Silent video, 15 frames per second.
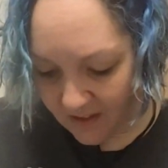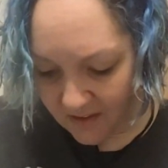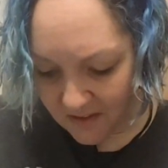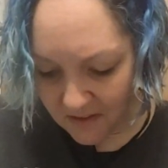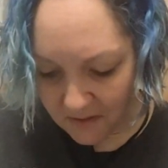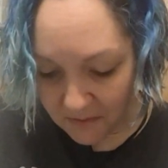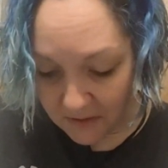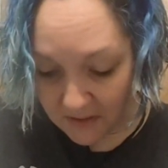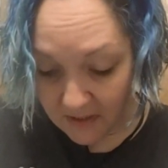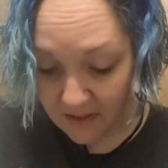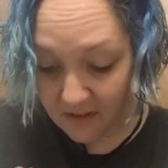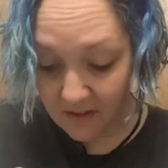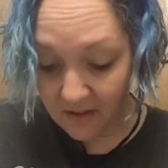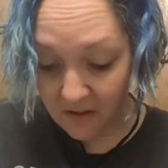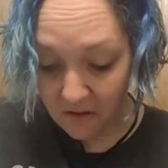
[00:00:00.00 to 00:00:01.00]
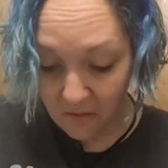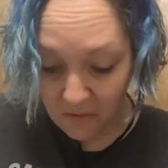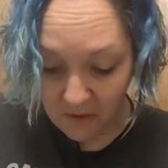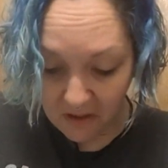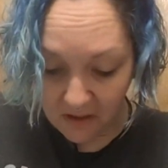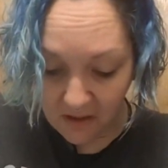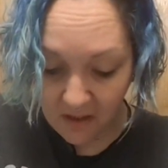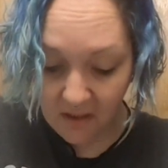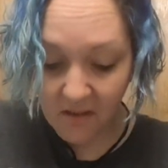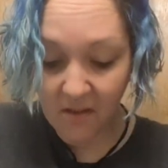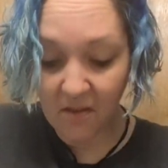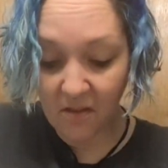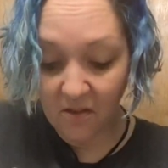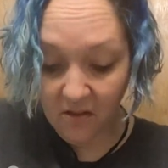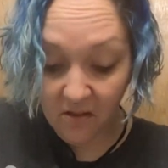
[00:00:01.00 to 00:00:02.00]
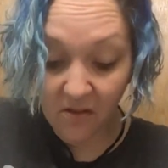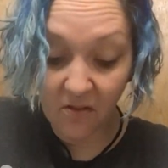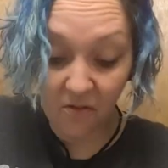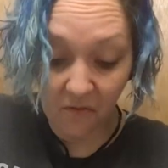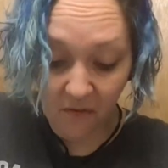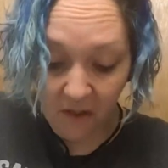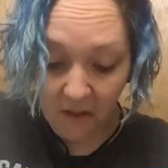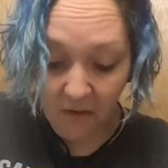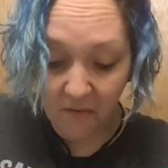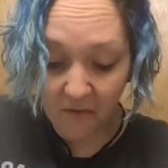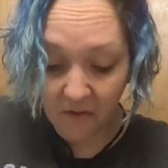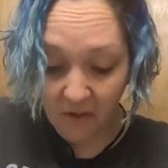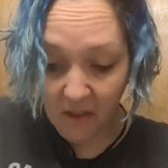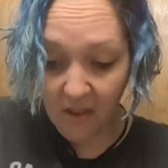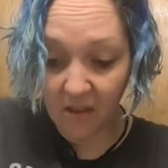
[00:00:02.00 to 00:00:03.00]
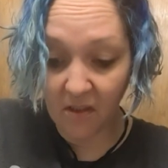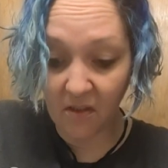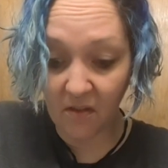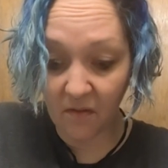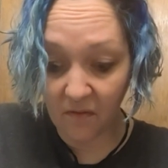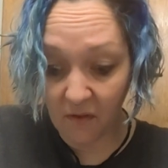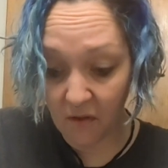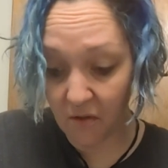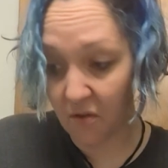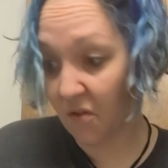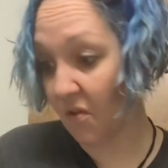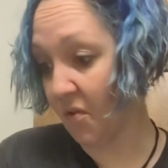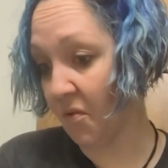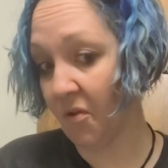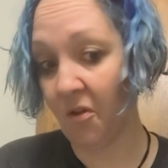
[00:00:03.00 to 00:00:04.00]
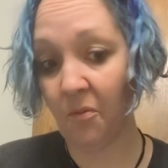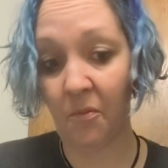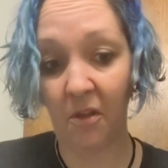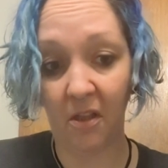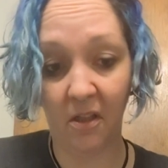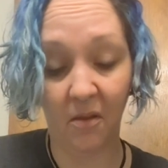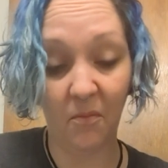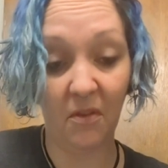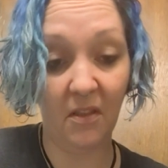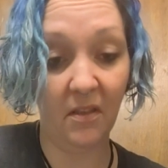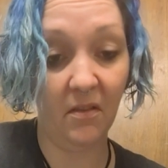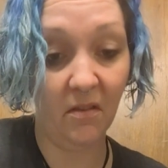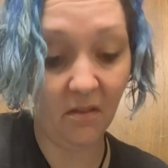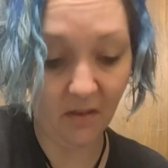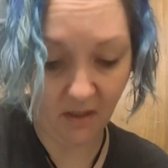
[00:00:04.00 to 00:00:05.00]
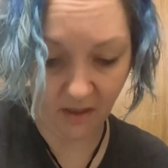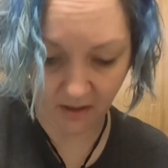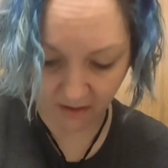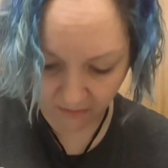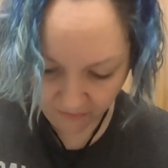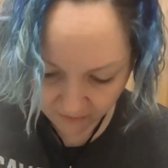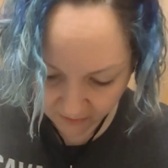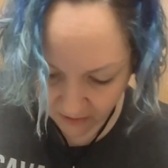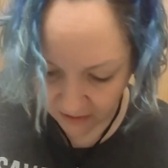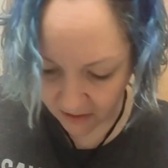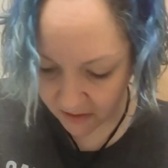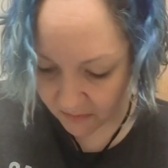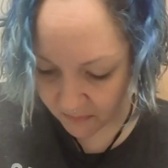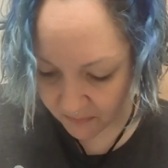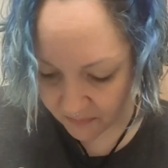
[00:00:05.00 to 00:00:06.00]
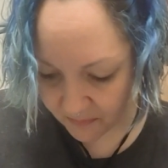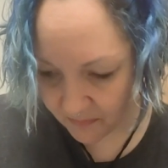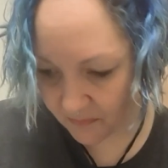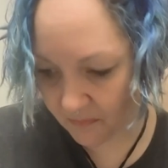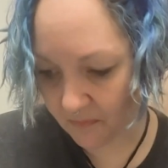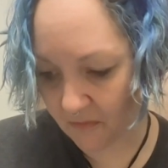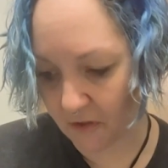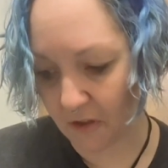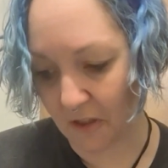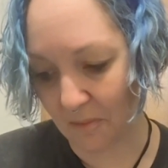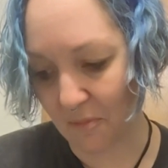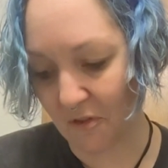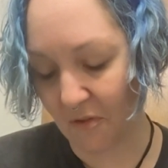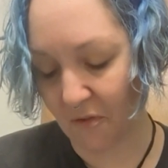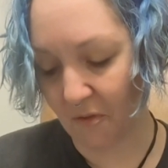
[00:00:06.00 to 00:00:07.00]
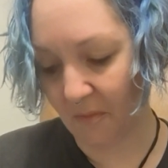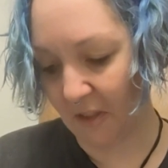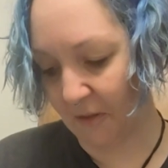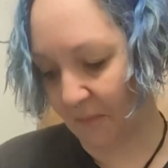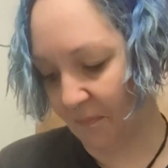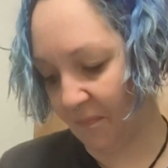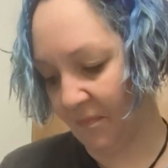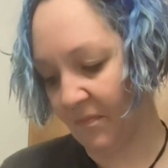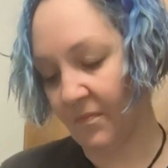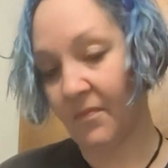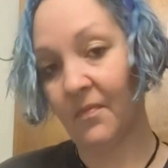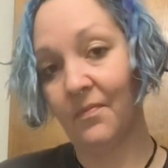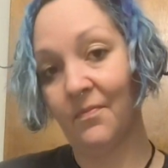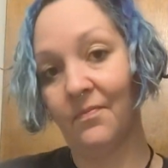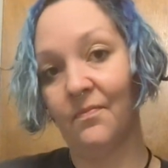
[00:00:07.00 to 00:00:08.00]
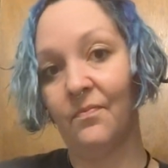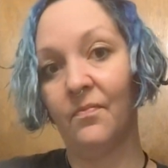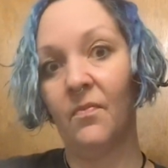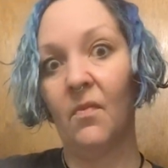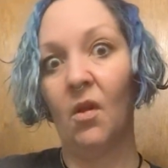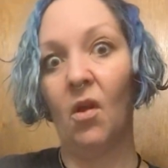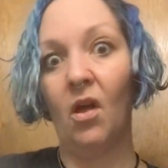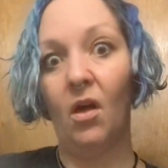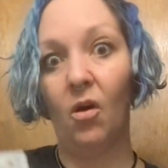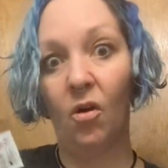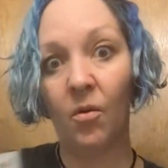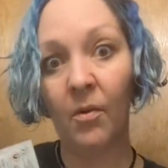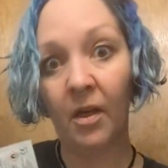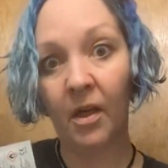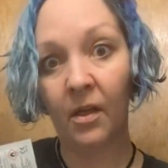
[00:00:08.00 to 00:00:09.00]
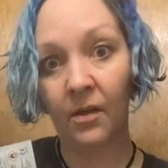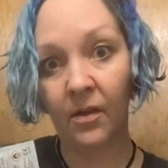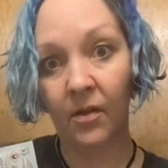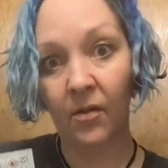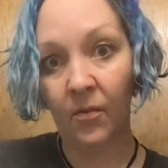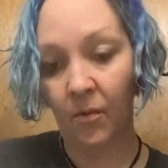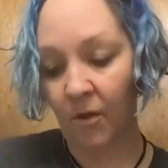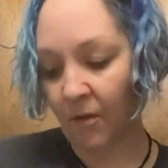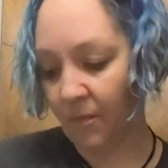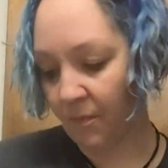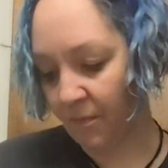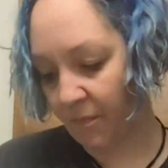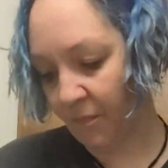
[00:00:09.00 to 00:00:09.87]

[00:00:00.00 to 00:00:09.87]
So I was like, you know what? I just survived a severe storm and I'm still alive. Her name's Stormy. Oh my God, another one.